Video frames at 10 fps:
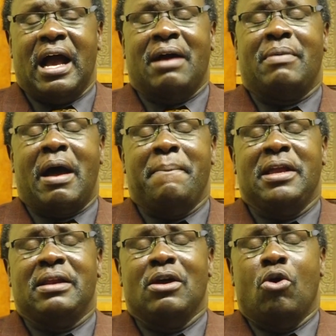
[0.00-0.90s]
I, I
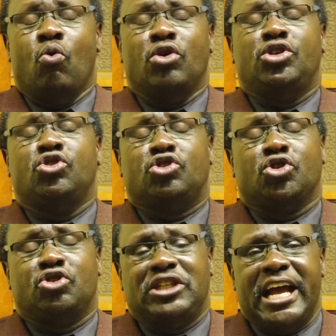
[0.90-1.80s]
mean, would you
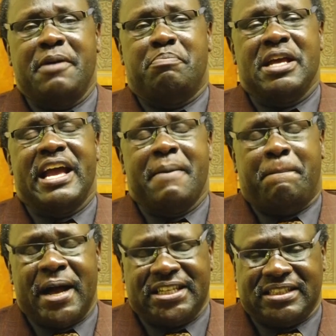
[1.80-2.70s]
today be a
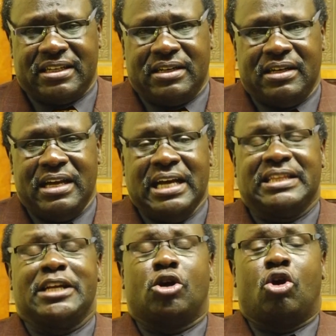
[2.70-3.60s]
person
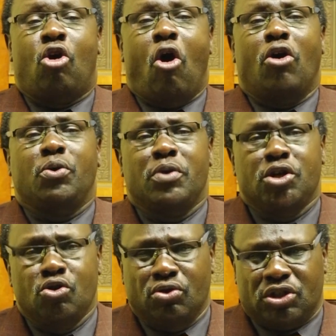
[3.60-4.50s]
that God will
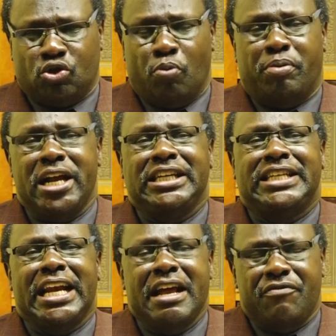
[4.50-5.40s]
use to bring
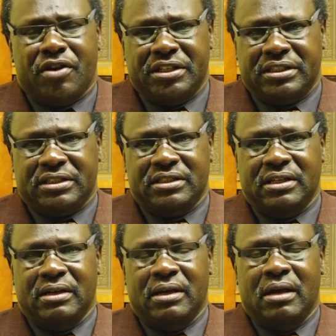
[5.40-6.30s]
deliverance?
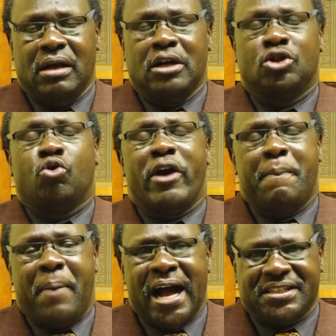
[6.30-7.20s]
to a
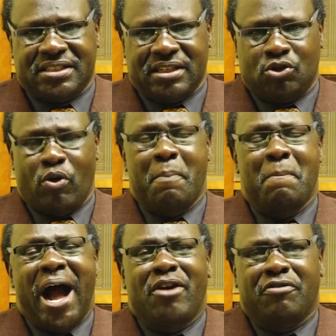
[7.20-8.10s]
pastor, to a
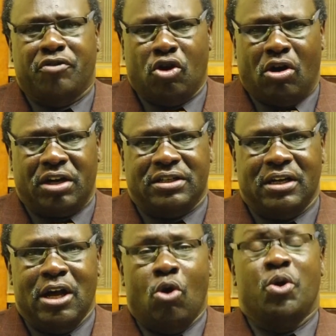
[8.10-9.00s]
man of God
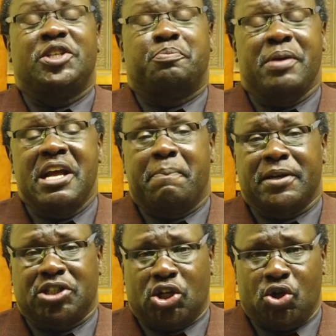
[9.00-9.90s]
who is being
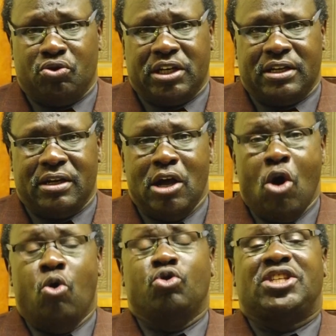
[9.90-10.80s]
persecuted,
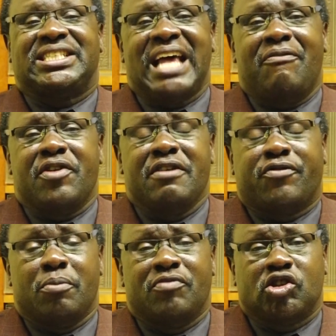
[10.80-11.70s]
who is suffering
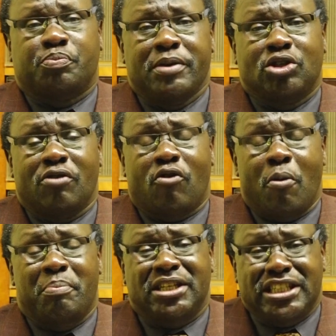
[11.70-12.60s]
from the spirit of
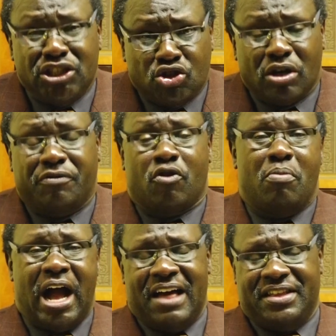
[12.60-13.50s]
competition
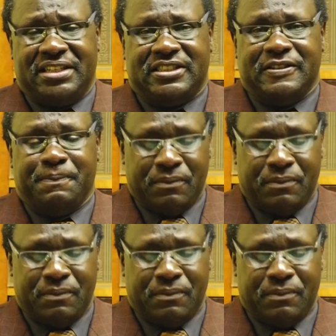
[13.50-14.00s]
from others.